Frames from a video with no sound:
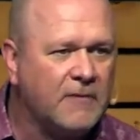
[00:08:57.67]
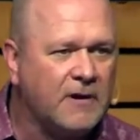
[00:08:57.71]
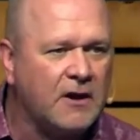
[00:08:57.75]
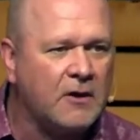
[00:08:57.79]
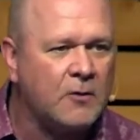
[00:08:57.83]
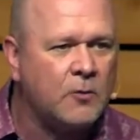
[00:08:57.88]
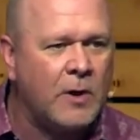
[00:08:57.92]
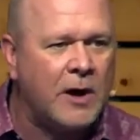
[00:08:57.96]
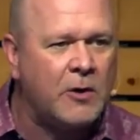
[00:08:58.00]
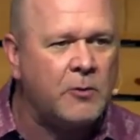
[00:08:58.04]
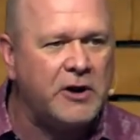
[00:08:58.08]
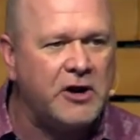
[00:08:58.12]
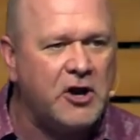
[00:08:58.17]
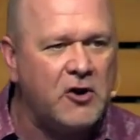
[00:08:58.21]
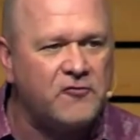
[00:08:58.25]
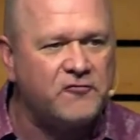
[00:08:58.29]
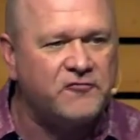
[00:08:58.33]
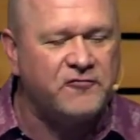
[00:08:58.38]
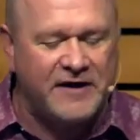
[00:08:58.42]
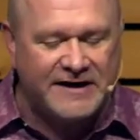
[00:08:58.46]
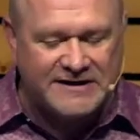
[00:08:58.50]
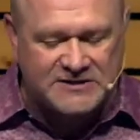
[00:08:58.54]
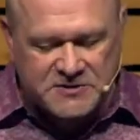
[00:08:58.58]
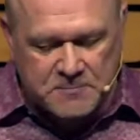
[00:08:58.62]
While we don't
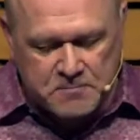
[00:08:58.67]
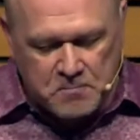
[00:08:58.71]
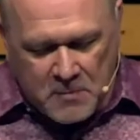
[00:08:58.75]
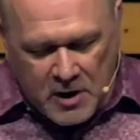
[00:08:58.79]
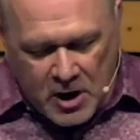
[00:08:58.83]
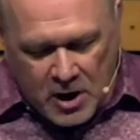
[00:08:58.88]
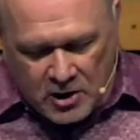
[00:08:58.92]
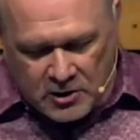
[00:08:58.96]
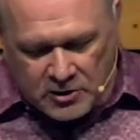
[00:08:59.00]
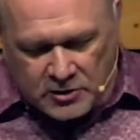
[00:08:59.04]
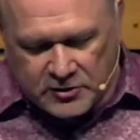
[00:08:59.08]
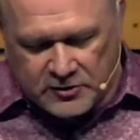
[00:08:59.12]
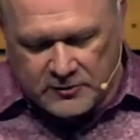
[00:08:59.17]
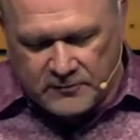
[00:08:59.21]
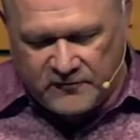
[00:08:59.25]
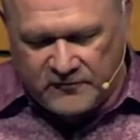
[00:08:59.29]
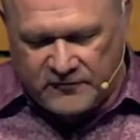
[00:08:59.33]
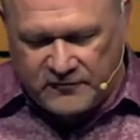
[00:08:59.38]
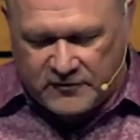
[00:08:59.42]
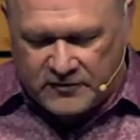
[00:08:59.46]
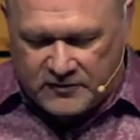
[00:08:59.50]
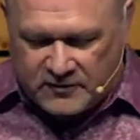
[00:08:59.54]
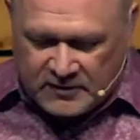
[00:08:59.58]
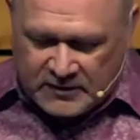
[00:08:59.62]
face martyrdom
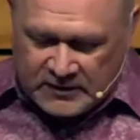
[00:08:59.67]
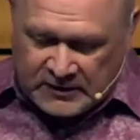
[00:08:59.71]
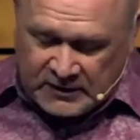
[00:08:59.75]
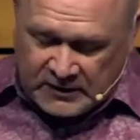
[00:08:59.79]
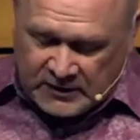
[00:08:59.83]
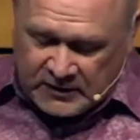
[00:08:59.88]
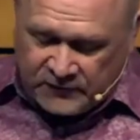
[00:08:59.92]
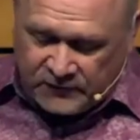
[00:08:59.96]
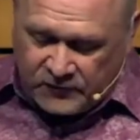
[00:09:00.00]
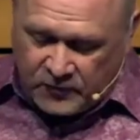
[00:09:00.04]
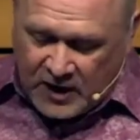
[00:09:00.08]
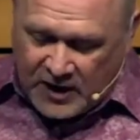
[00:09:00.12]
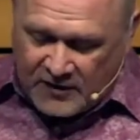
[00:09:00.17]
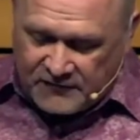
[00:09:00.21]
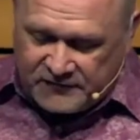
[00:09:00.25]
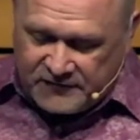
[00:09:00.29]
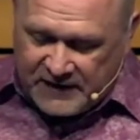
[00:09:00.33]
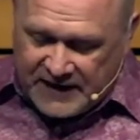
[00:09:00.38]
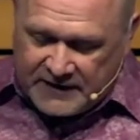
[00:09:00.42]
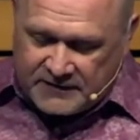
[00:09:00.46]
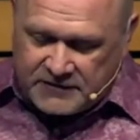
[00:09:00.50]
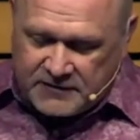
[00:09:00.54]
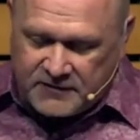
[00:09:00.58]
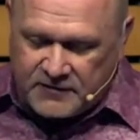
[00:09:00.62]
for our
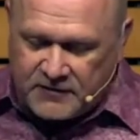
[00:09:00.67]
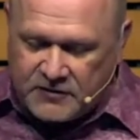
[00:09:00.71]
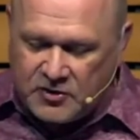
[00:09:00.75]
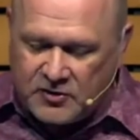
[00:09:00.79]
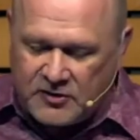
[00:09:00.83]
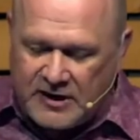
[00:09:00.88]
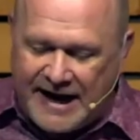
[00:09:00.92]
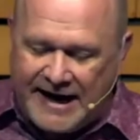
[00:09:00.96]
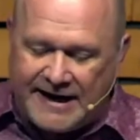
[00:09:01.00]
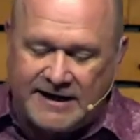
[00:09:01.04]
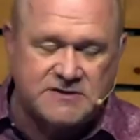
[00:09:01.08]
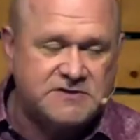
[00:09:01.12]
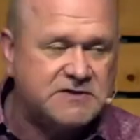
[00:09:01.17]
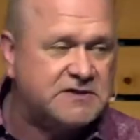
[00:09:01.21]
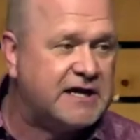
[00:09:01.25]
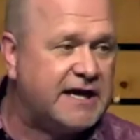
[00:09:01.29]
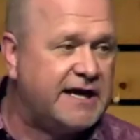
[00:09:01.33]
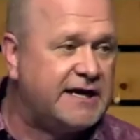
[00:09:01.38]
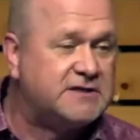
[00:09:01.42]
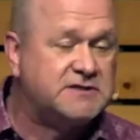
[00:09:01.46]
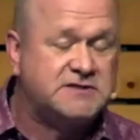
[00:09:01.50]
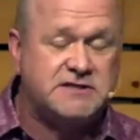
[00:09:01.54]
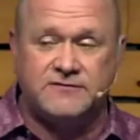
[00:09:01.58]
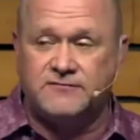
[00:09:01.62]
faith in the United
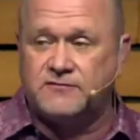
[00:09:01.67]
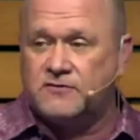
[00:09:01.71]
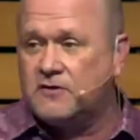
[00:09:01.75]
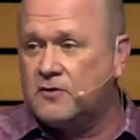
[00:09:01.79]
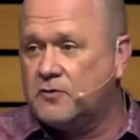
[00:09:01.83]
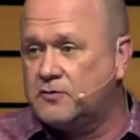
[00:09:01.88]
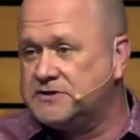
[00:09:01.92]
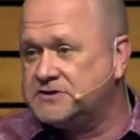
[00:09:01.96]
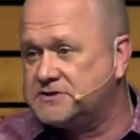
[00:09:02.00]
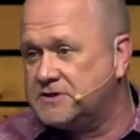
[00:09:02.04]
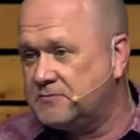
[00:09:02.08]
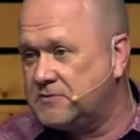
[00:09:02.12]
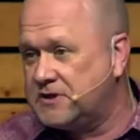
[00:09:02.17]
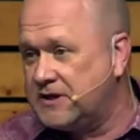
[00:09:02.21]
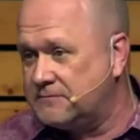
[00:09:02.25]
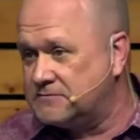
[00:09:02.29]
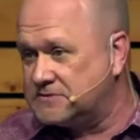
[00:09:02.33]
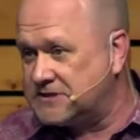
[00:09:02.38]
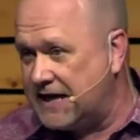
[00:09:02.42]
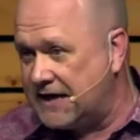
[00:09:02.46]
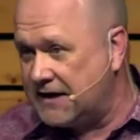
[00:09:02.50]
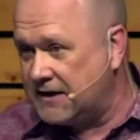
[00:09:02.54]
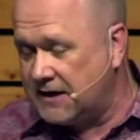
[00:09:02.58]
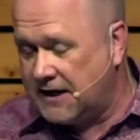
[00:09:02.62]
States, even though we sometimes
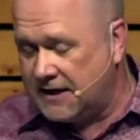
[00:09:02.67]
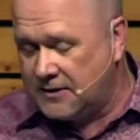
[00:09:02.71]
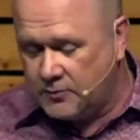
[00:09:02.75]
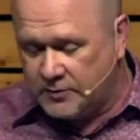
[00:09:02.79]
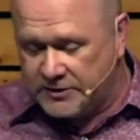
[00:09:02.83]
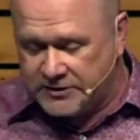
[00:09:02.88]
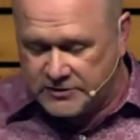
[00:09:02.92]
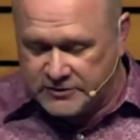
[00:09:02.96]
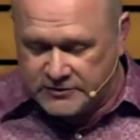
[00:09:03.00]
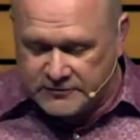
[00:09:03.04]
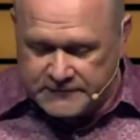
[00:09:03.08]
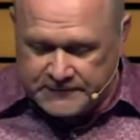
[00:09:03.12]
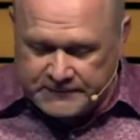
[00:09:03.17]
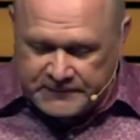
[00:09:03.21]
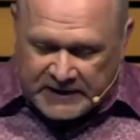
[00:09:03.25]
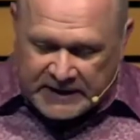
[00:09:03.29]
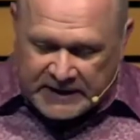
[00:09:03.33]
act like we do,